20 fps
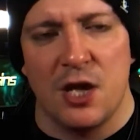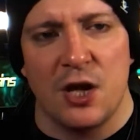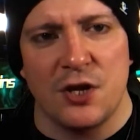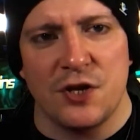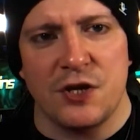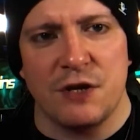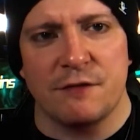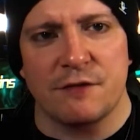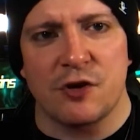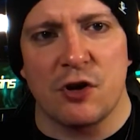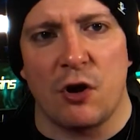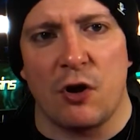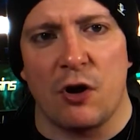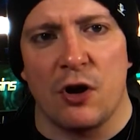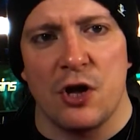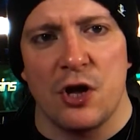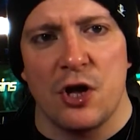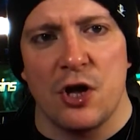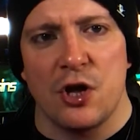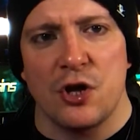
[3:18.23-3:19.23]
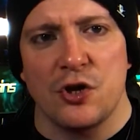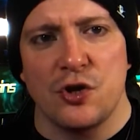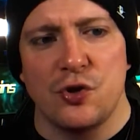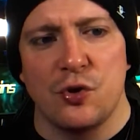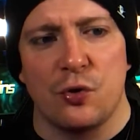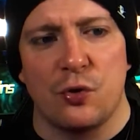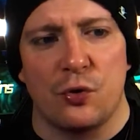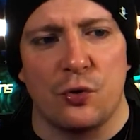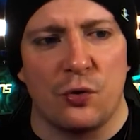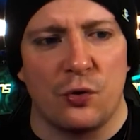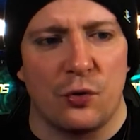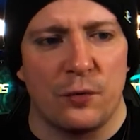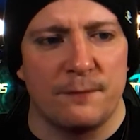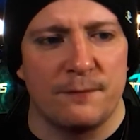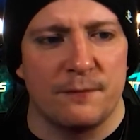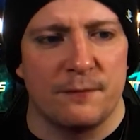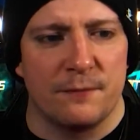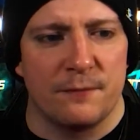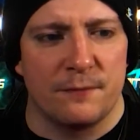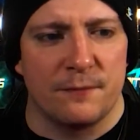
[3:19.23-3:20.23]
You've got your
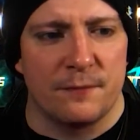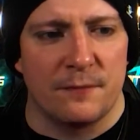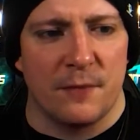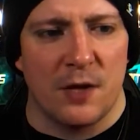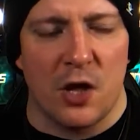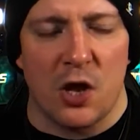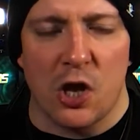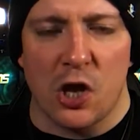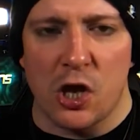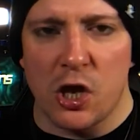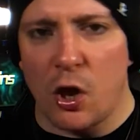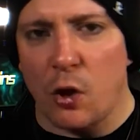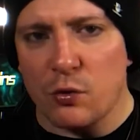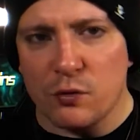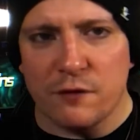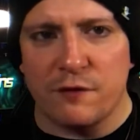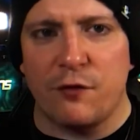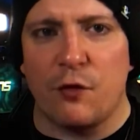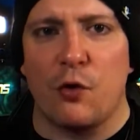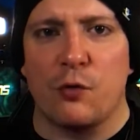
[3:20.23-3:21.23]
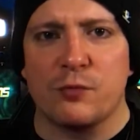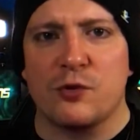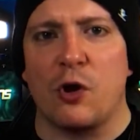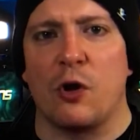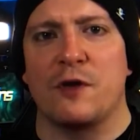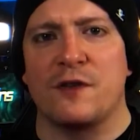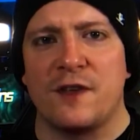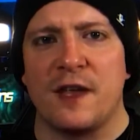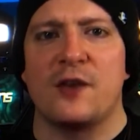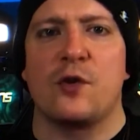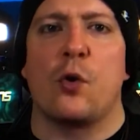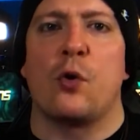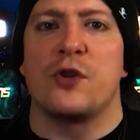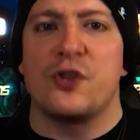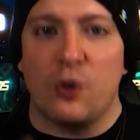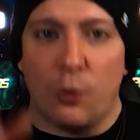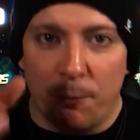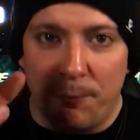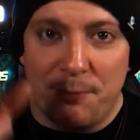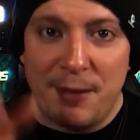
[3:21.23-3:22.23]
long form content or
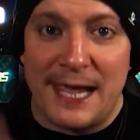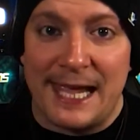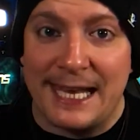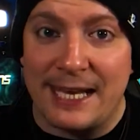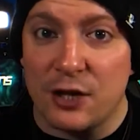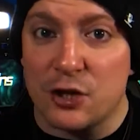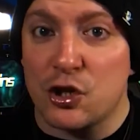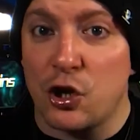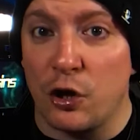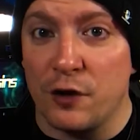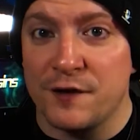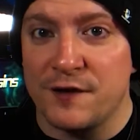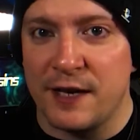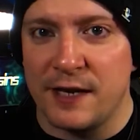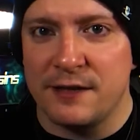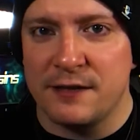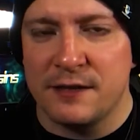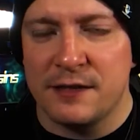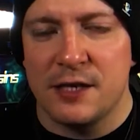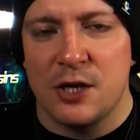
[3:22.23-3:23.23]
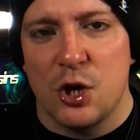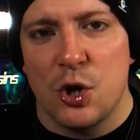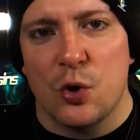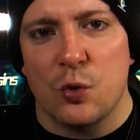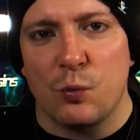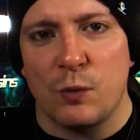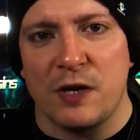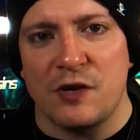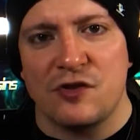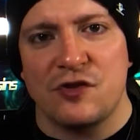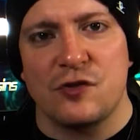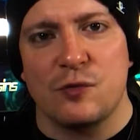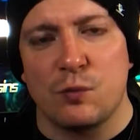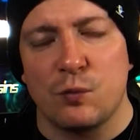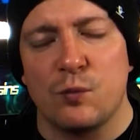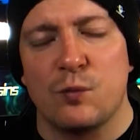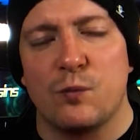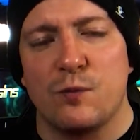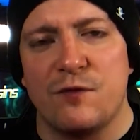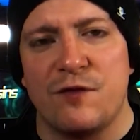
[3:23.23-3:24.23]
your pillar content, which
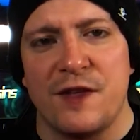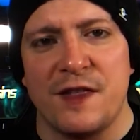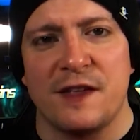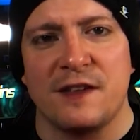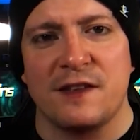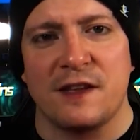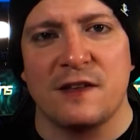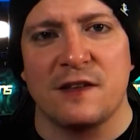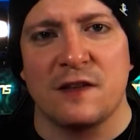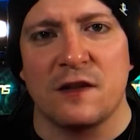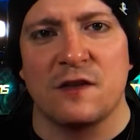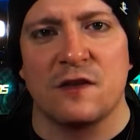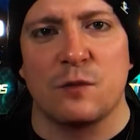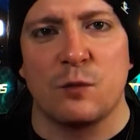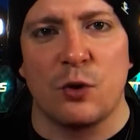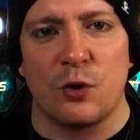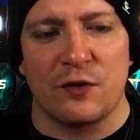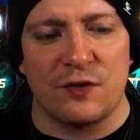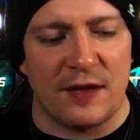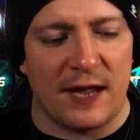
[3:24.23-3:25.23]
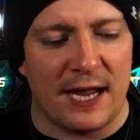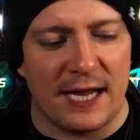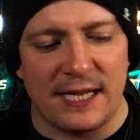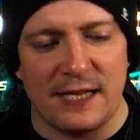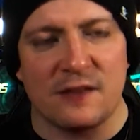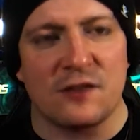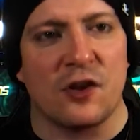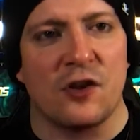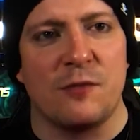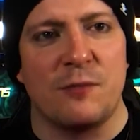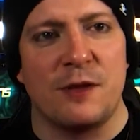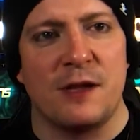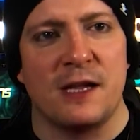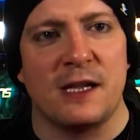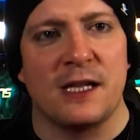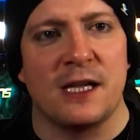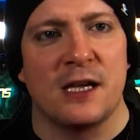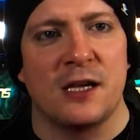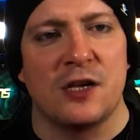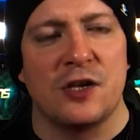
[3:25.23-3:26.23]
for this instance we'll say is going to
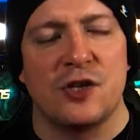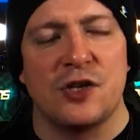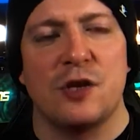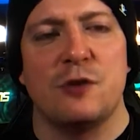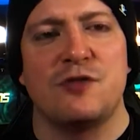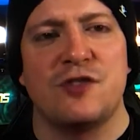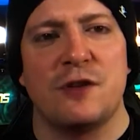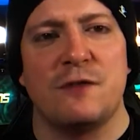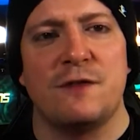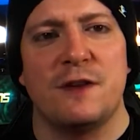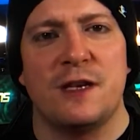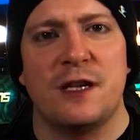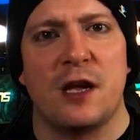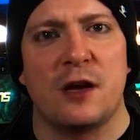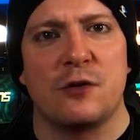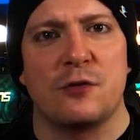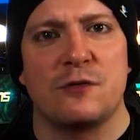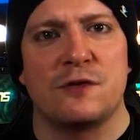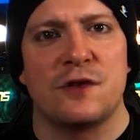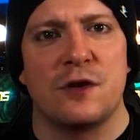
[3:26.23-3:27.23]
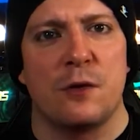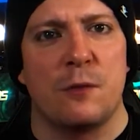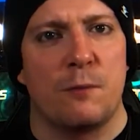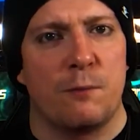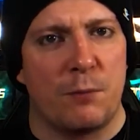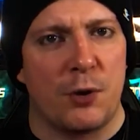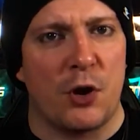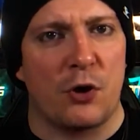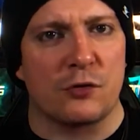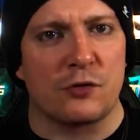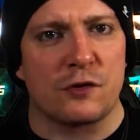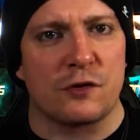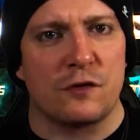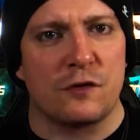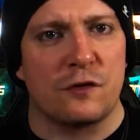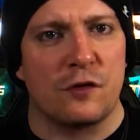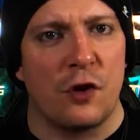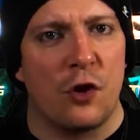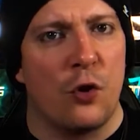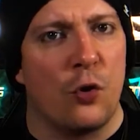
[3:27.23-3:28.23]
be YouTube videos,
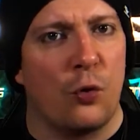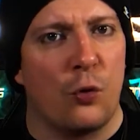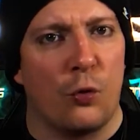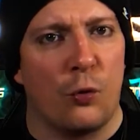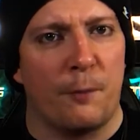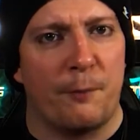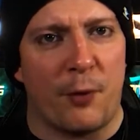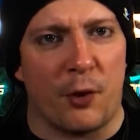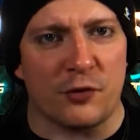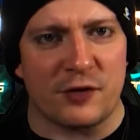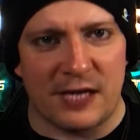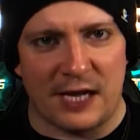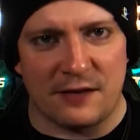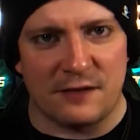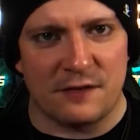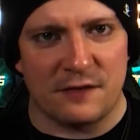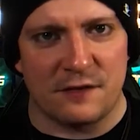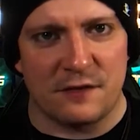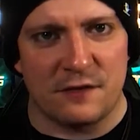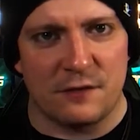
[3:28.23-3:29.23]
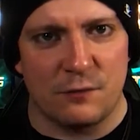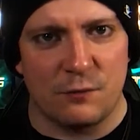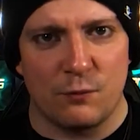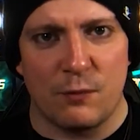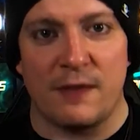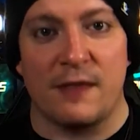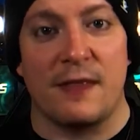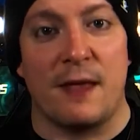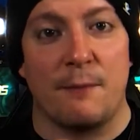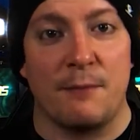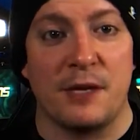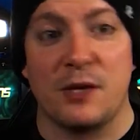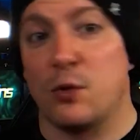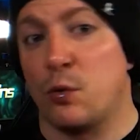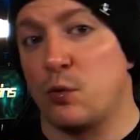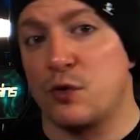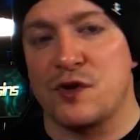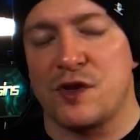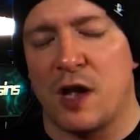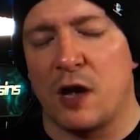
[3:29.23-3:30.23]
blogs or podcasts, whether that be
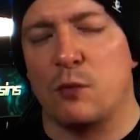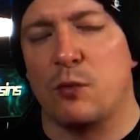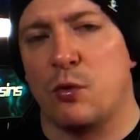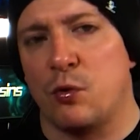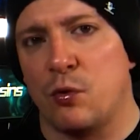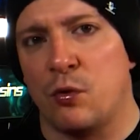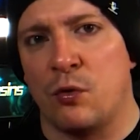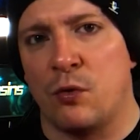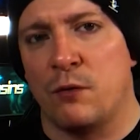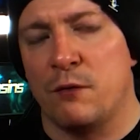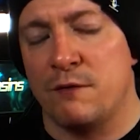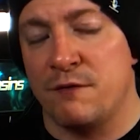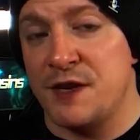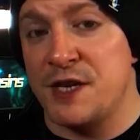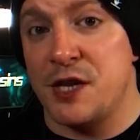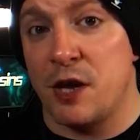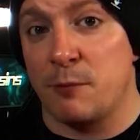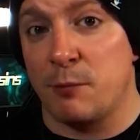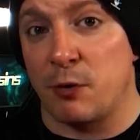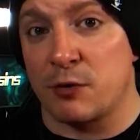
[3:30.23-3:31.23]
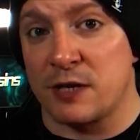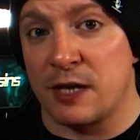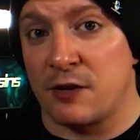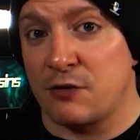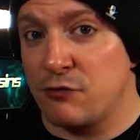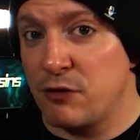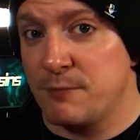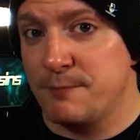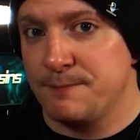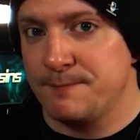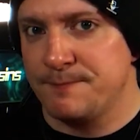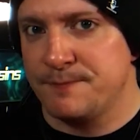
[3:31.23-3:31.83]
audio or video podcasts, right?